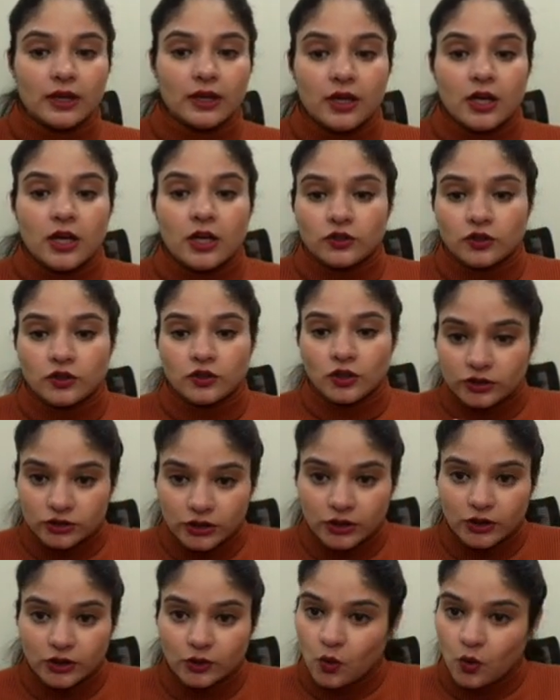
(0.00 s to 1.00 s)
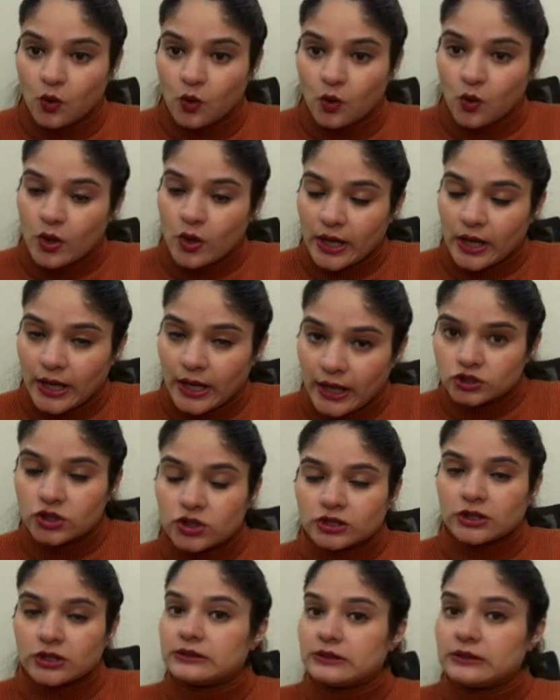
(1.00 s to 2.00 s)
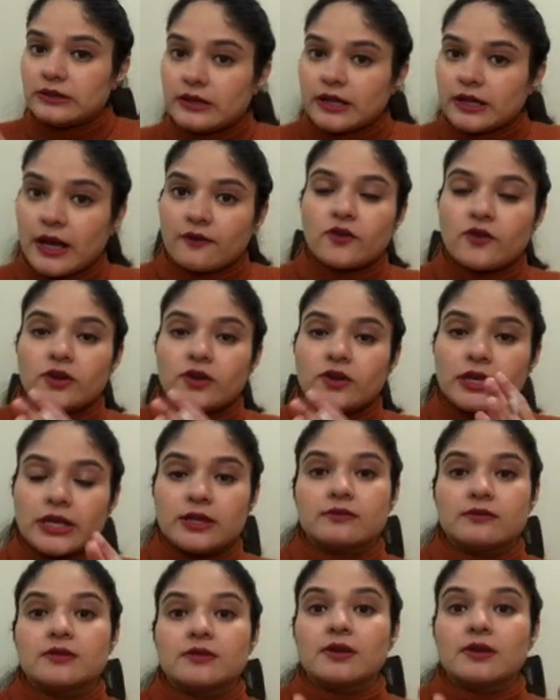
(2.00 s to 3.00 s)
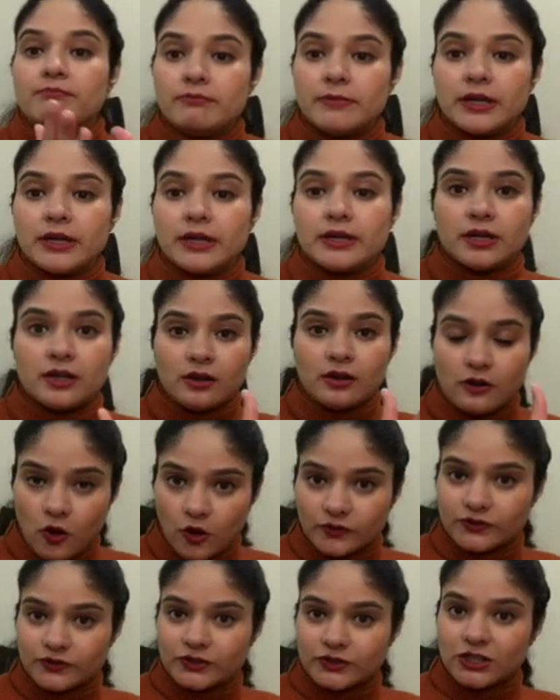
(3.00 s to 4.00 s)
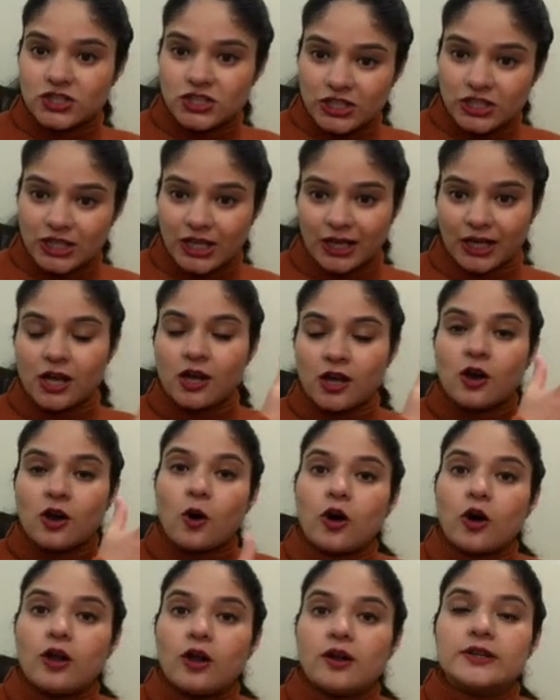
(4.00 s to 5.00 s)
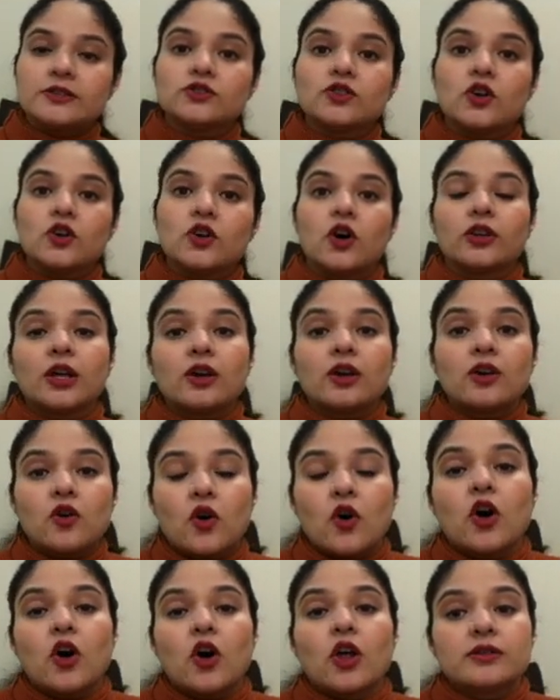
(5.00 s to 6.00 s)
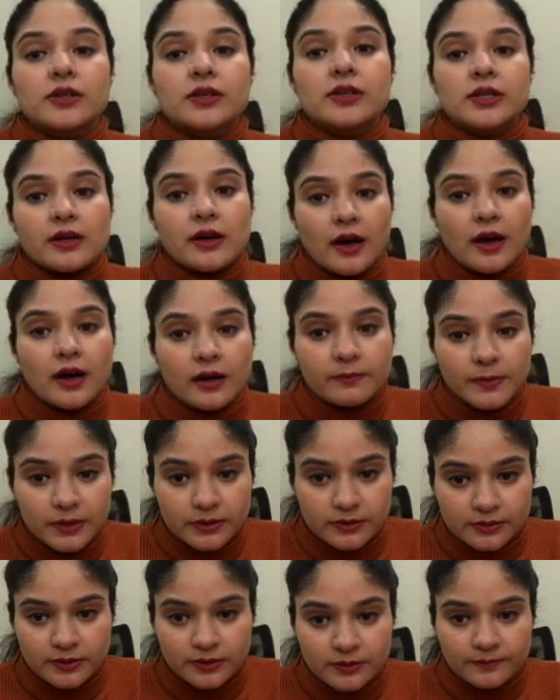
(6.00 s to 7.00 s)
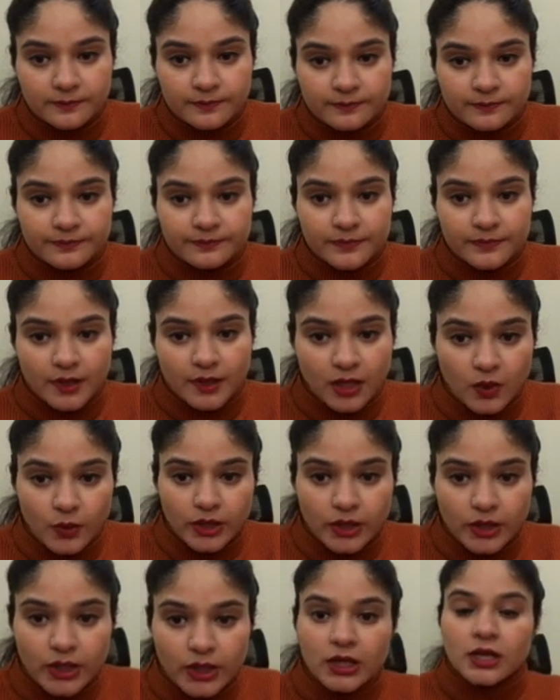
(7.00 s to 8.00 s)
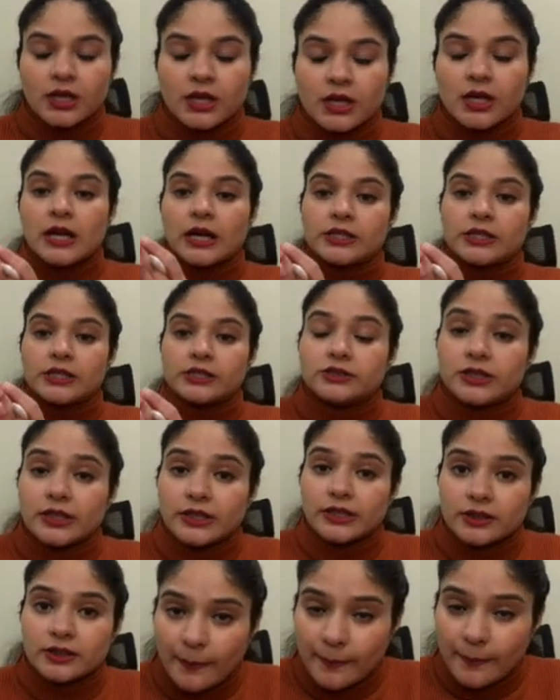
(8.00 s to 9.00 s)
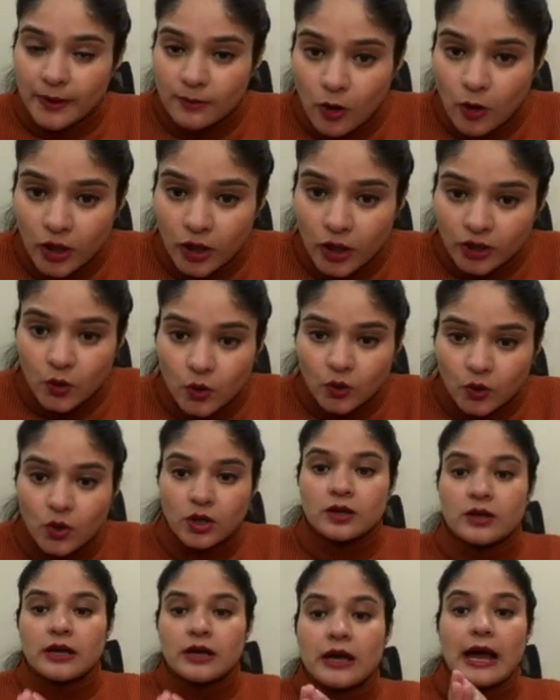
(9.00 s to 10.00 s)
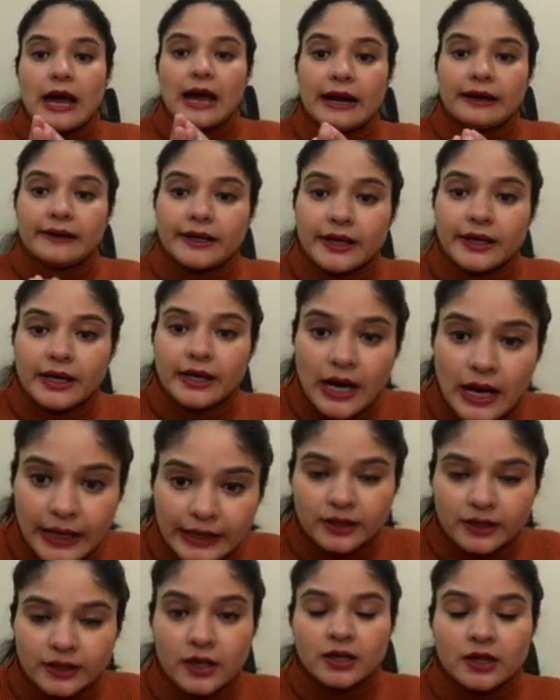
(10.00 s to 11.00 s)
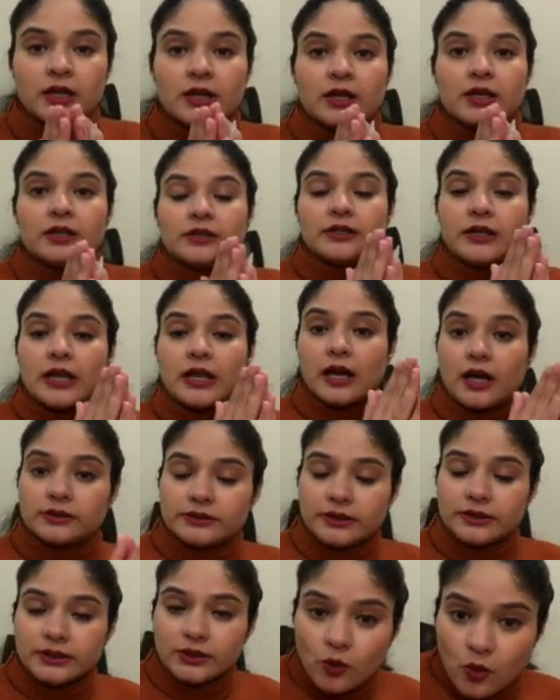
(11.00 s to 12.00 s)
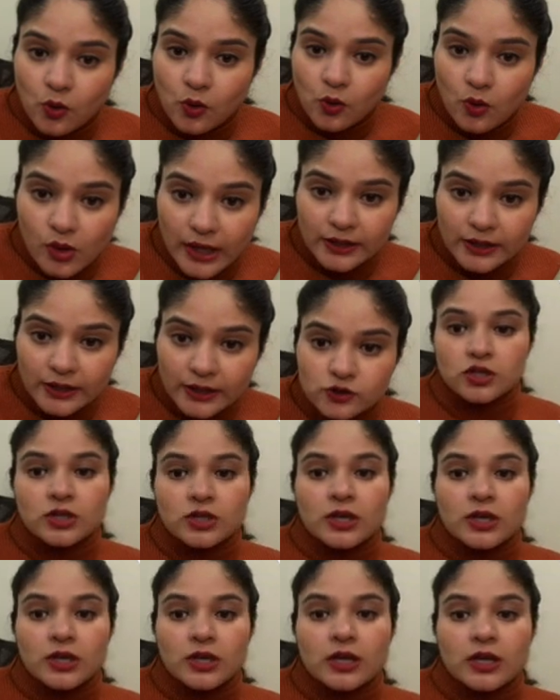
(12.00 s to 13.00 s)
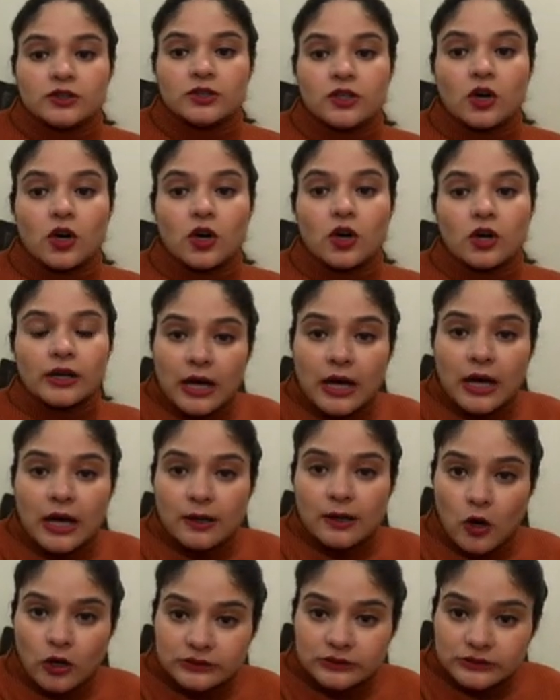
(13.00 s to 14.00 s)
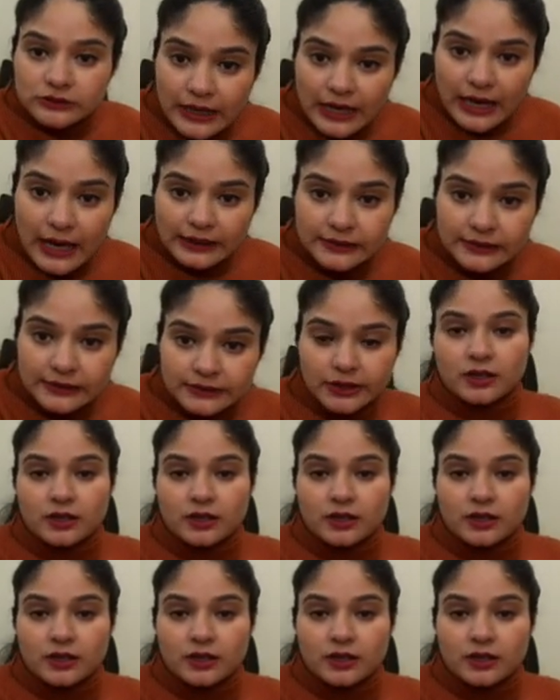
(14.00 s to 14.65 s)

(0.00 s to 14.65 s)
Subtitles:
Your COOH is never in the middle of the chain, always on the corner carbons. Okay, double bond O, aldehyde. The COOH, your carboxylic acid.